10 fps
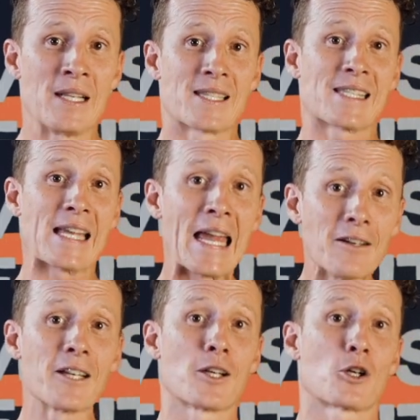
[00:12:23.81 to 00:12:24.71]

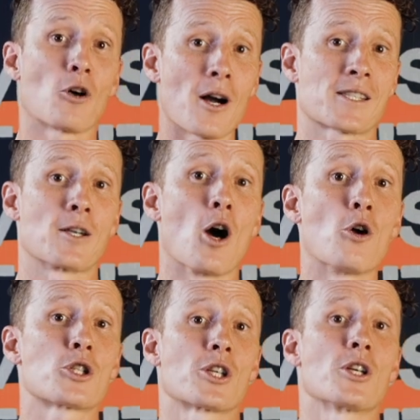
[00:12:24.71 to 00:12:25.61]
sailing across an
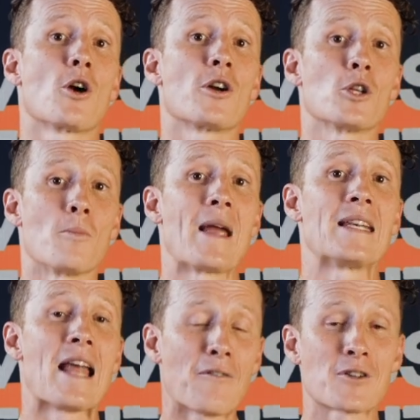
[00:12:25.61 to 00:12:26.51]
ocean, knowing you may
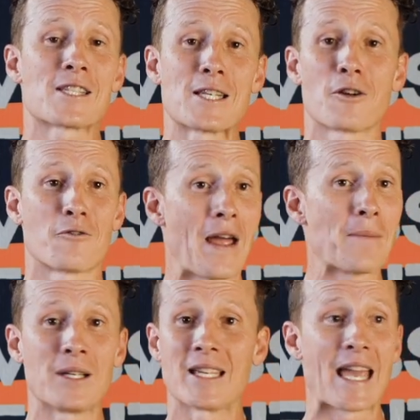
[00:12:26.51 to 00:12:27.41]
never see your
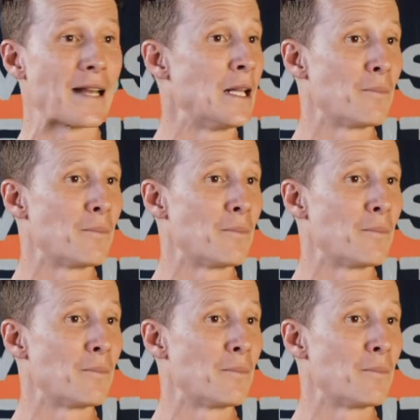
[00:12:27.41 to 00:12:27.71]
family again,